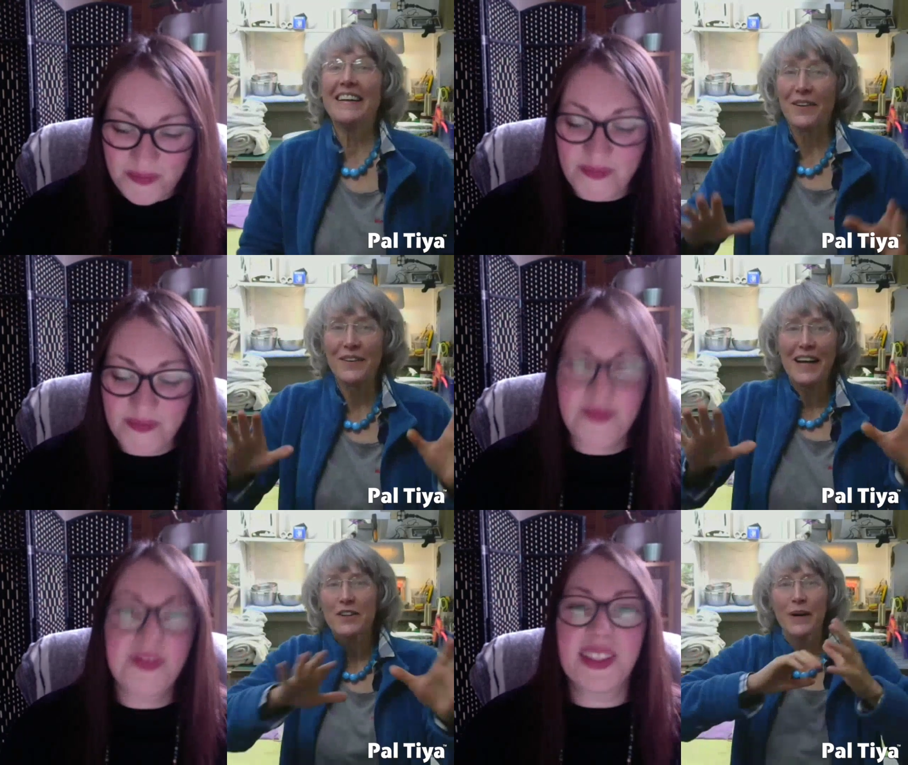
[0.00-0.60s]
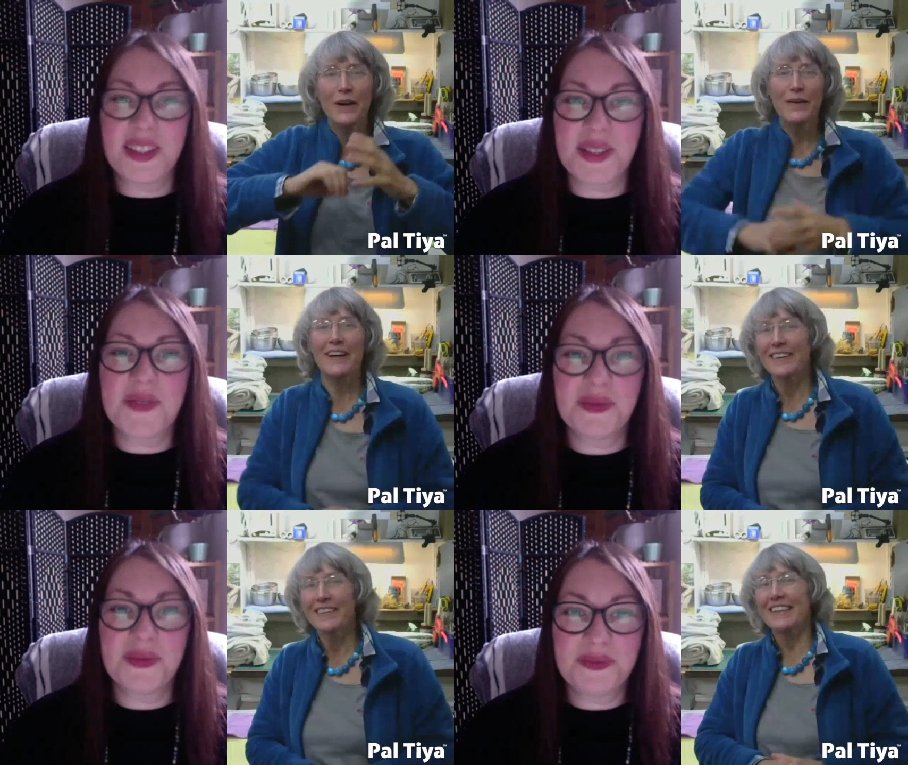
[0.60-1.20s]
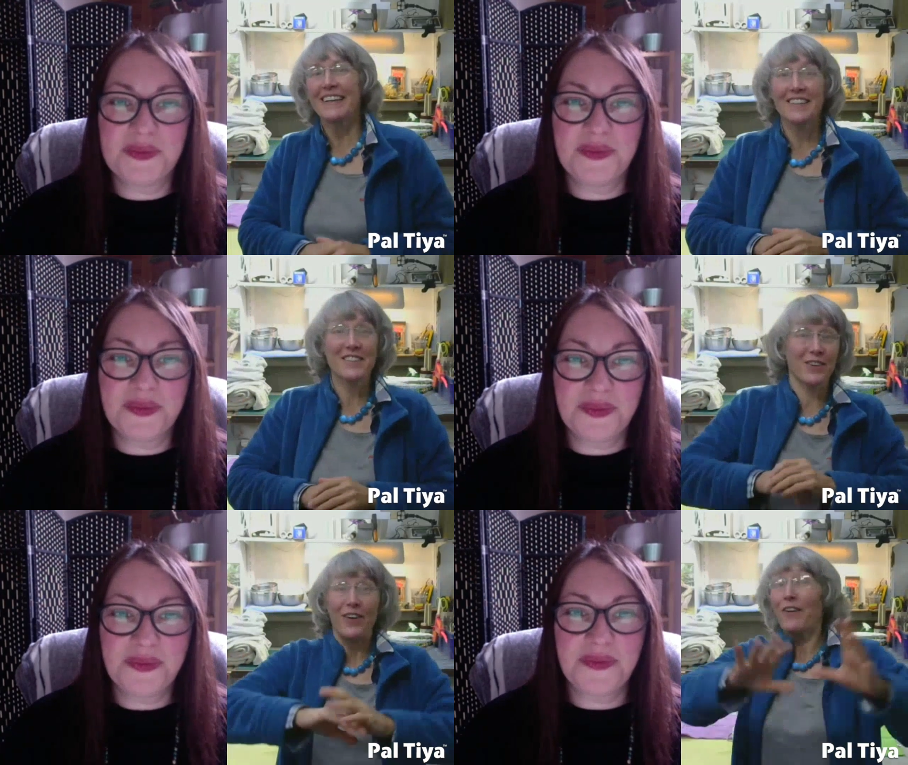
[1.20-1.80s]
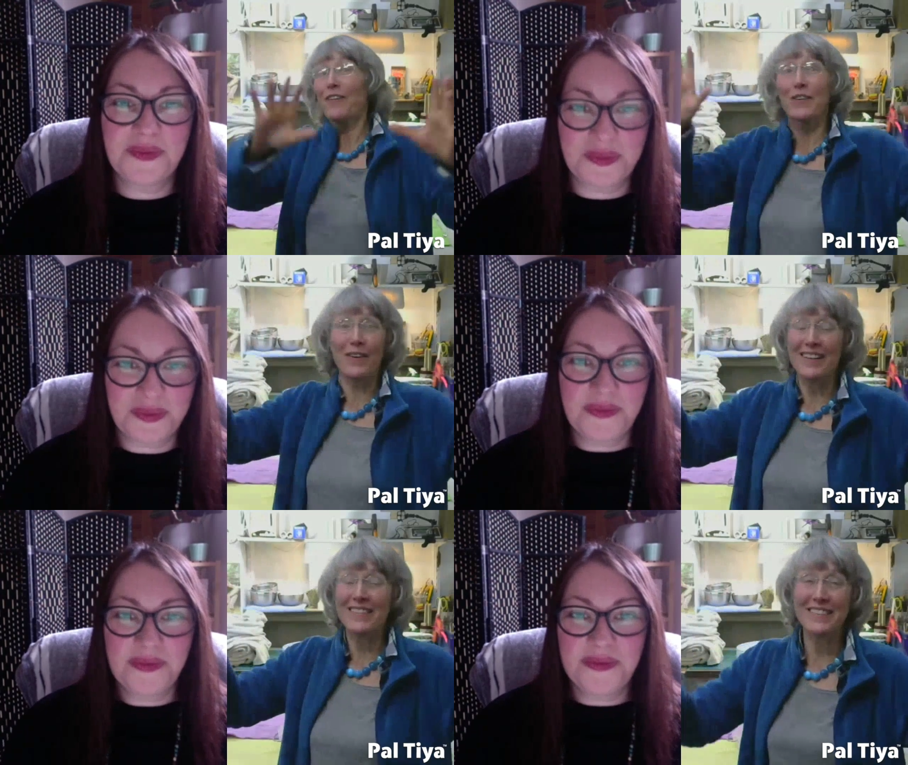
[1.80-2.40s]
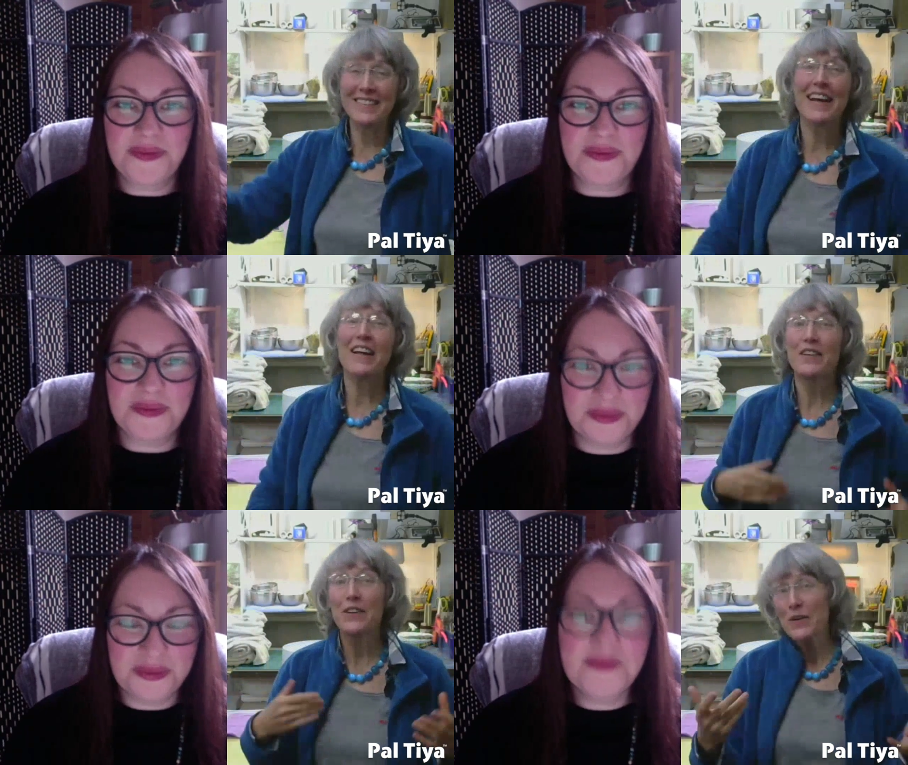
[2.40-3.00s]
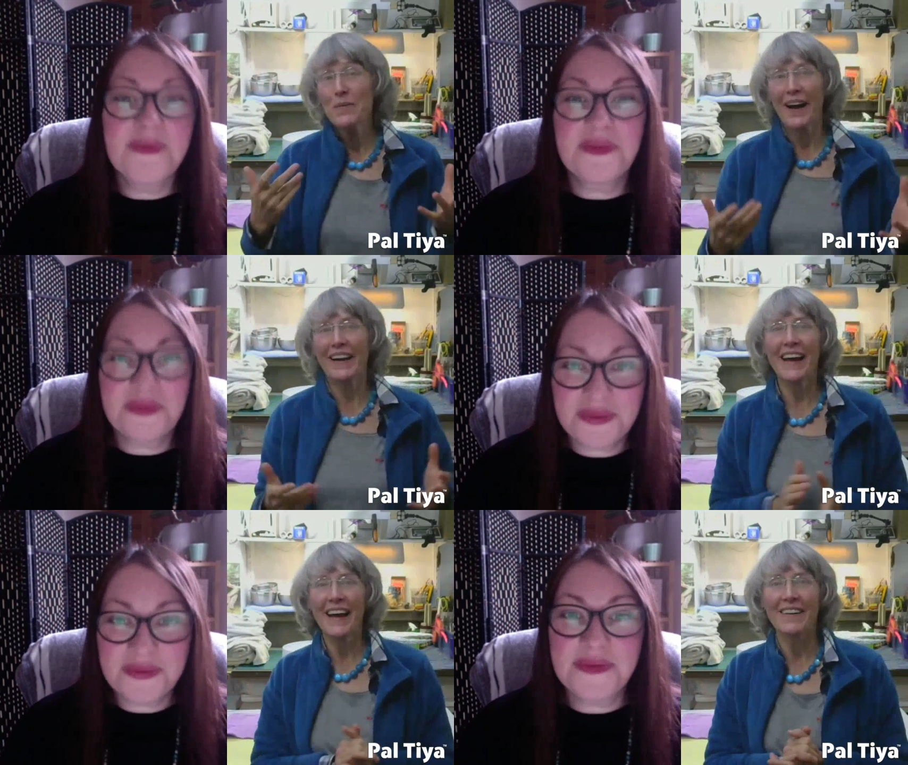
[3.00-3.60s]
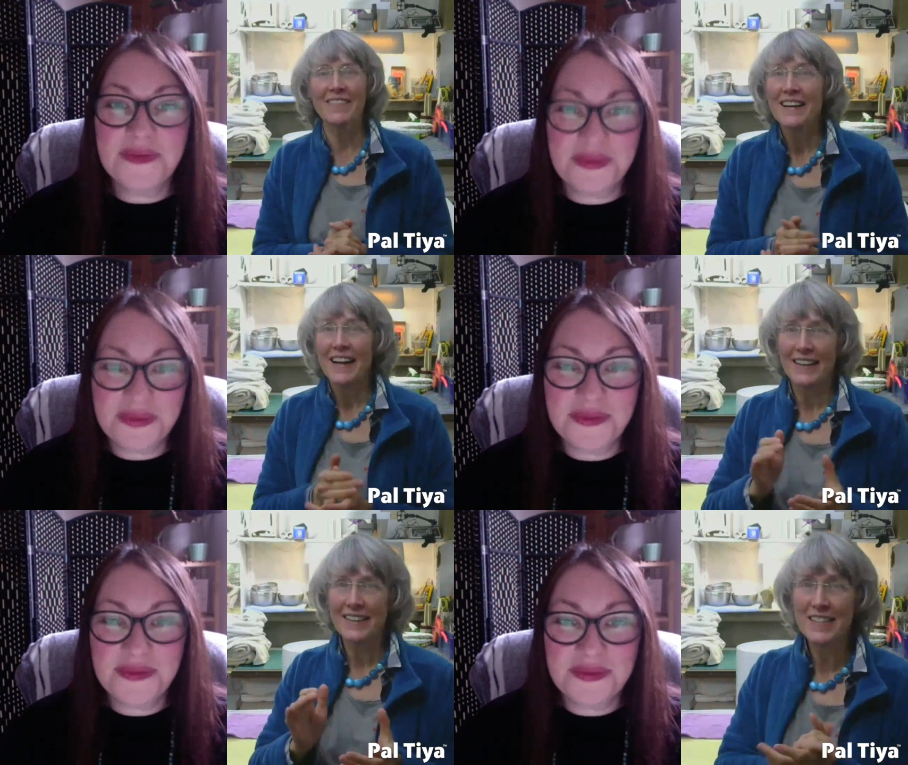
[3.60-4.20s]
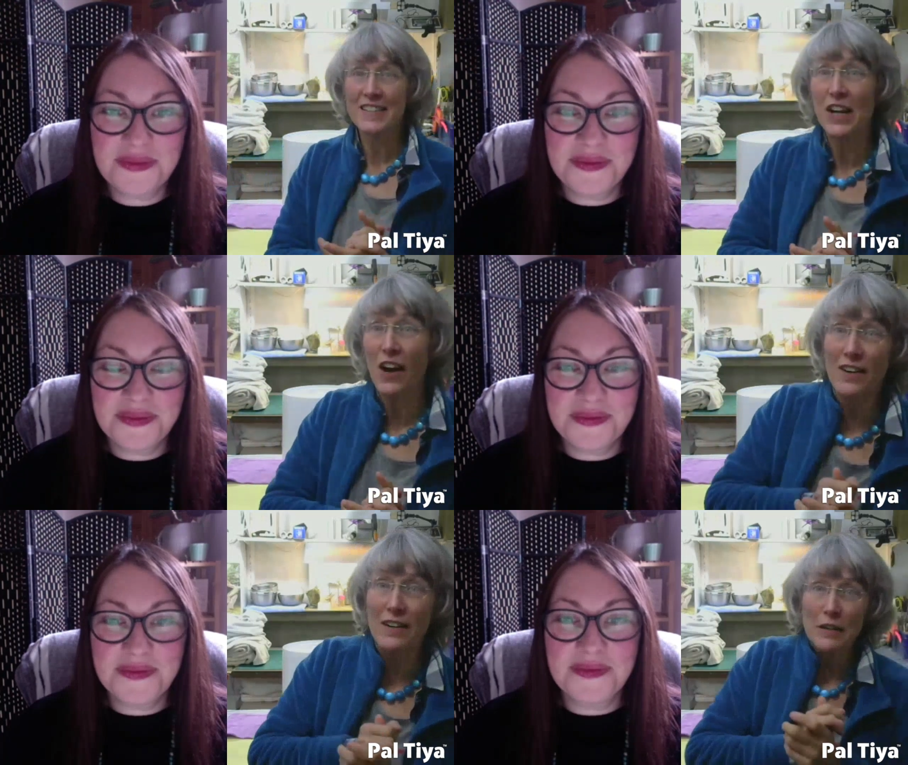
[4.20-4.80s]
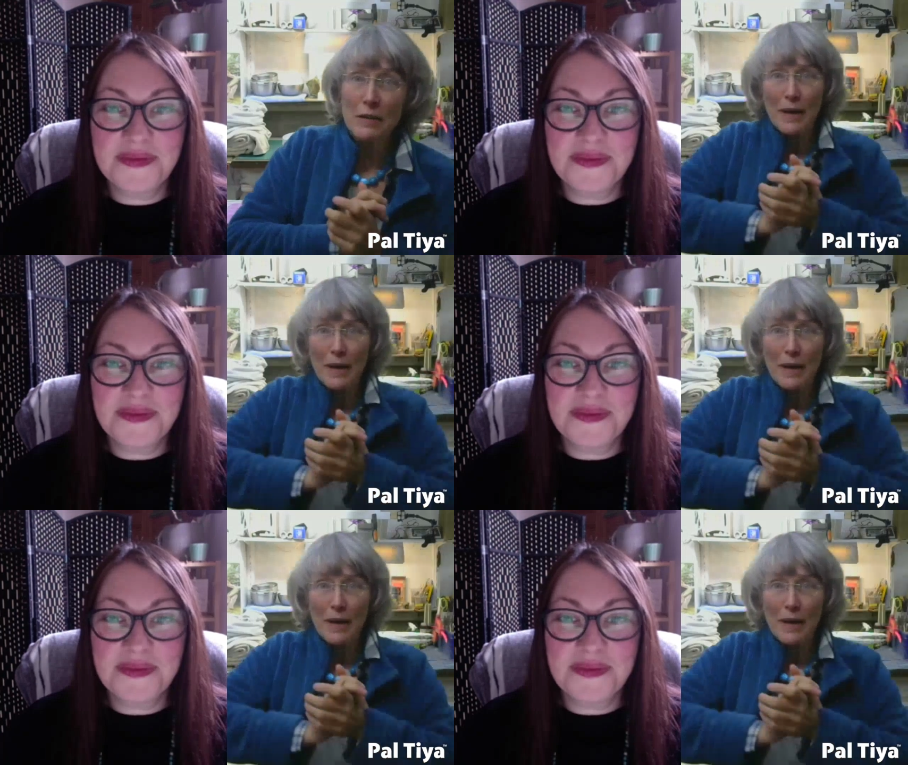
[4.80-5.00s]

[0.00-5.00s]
Speaker 1: So that's why we're here to answer all the questions that you might have. And this is our